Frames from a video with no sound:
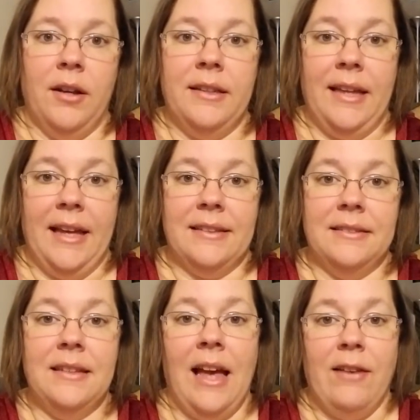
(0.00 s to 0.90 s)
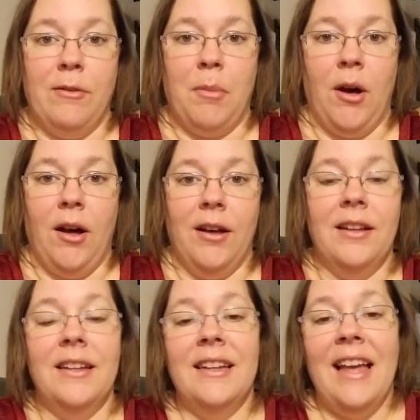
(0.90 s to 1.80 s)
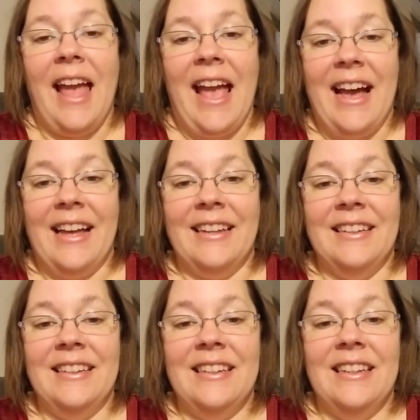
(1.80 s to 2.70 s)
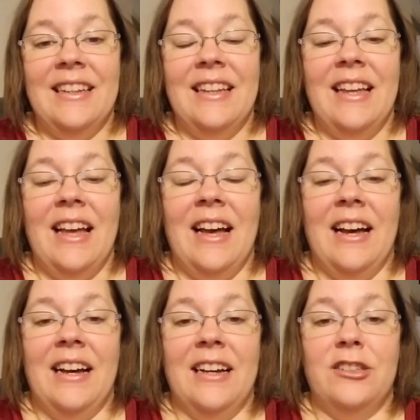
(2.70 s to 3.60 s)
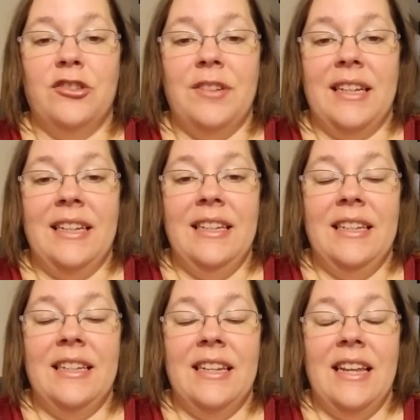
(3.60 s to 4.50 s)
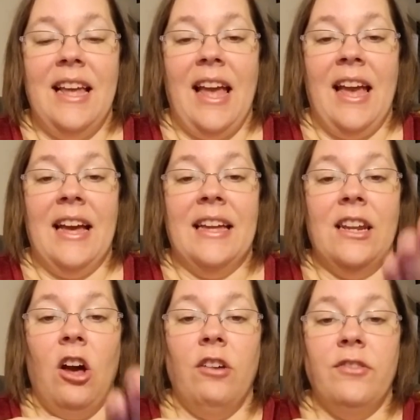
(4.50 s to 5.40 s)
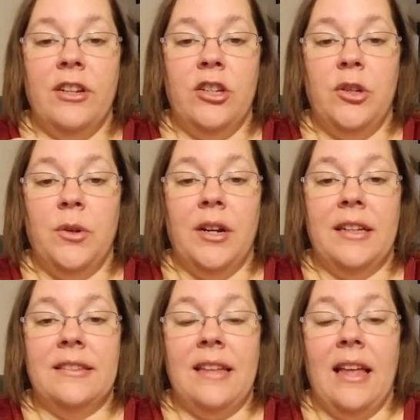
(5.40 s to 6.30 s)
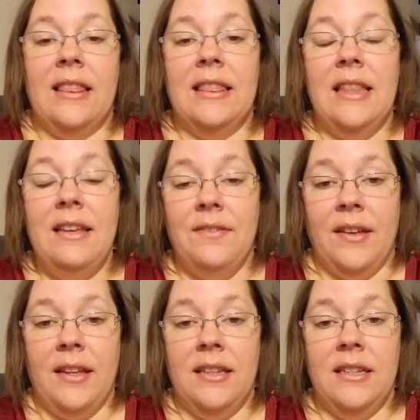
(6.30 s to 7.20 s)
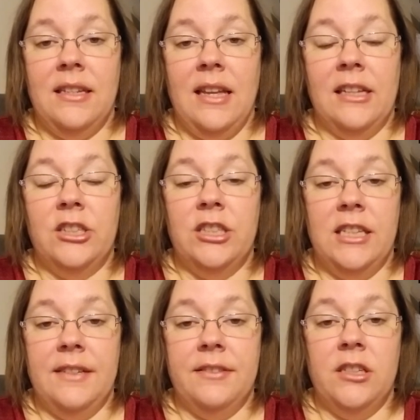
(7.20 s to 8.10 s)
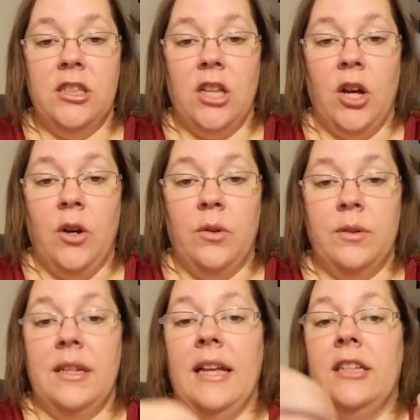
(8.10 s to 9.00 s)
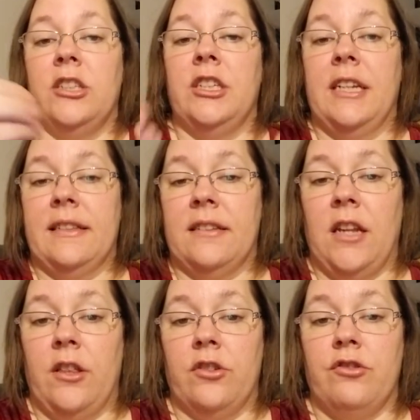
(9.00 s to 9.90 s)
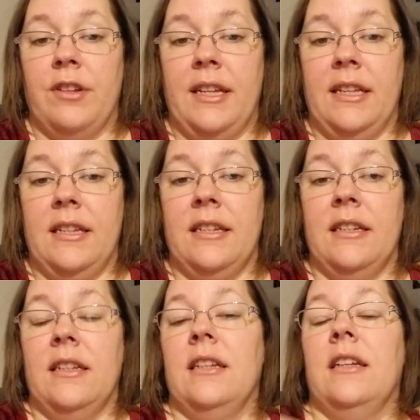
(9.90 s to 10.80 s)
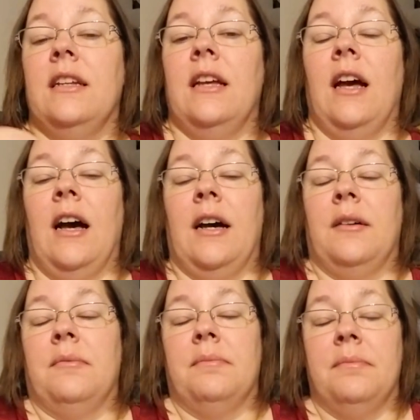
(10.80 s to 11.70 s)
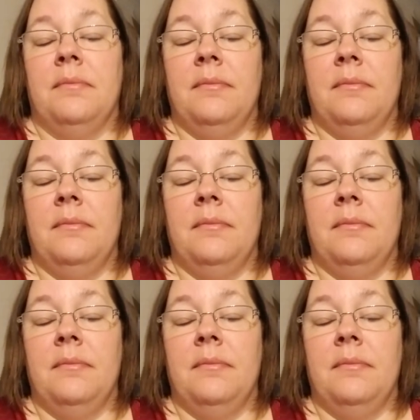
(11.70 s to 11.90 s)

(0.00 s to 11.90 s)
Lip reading: yes, I have a paw, hand, a treat, and offer it to her and say, leave it. And she leaves it alone and she gets another treat. Or